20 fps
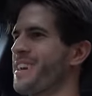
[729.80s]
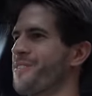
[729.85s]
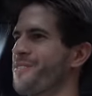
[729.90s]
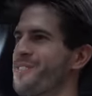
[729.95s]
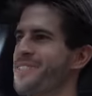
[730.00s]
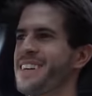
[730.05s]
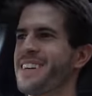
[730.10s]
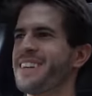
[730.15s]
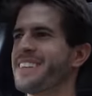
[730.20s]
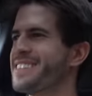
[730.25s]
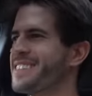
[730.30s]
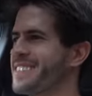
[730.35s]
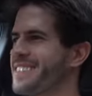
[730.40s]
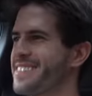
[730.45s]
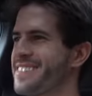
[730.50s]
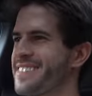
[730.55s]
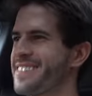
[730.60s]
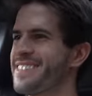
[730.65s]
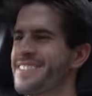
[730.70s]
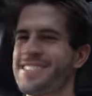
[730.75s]
I'm like,
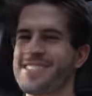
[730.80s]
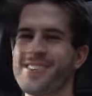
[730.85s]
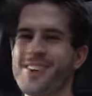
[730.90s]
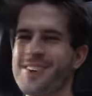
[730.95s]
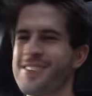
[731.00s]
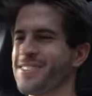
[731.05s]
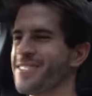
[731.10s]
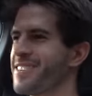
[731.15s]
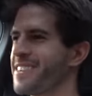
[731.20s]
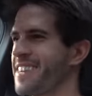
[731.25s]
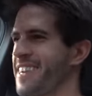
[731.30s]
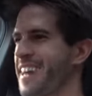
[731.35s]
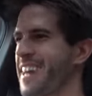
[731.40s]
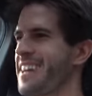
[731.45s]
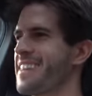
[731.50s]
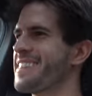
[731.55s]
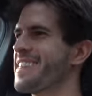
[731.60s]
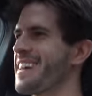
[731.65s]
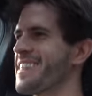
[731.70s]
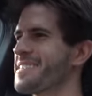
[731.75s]
Dr.
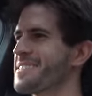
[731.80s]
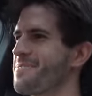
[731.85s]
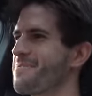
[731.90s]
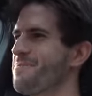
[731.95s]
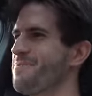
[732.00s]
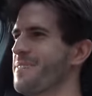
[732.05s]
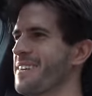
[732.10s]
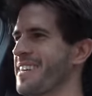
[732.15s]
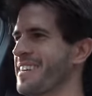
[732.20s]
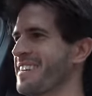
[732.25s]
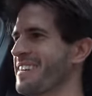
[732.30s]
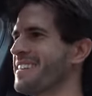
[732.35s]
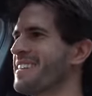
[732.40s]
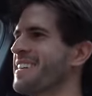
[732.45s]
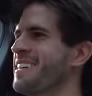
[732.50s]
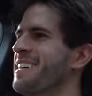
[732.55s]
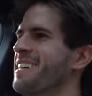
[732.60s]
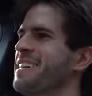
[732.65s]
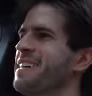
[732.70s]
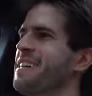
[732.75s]
K, that's me.
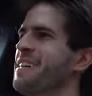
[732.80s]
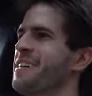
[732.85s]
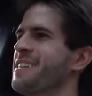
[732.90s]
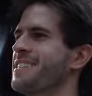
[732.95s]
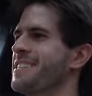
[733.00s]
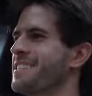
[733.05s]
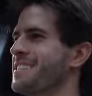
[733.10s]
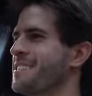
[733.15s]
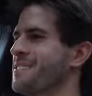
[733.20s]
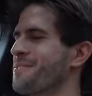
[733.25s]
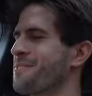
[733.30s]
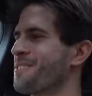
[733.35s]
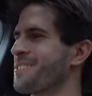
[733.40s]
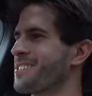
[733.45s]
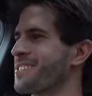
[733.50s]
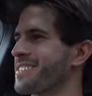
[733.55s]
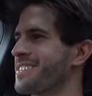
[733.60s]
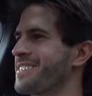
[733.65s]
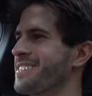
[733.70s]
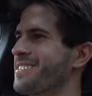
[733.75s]
Still
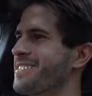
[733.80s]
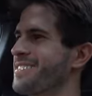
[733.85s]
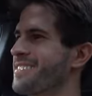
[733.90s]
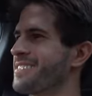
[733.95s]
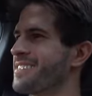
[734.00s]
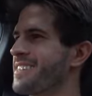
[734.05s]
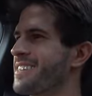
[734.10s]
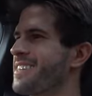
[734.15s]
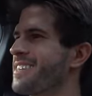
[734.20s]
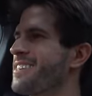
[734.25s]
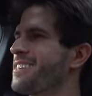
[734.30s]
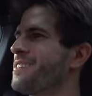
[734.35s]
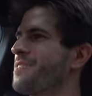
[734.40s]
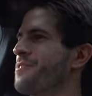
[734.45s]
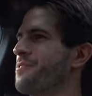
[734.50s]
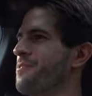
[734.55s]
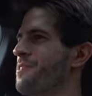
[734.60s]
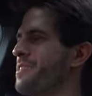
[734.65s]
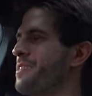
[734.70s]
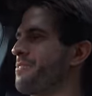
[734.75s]
feels good to hear.
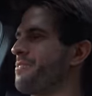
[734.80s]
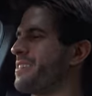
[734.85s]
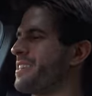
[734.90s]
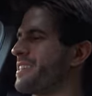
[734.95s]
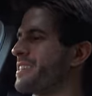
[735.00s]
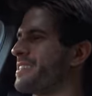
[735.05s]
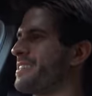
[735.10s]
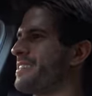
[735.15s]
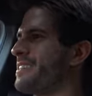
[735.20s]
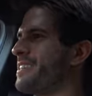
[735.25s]
Very, very good.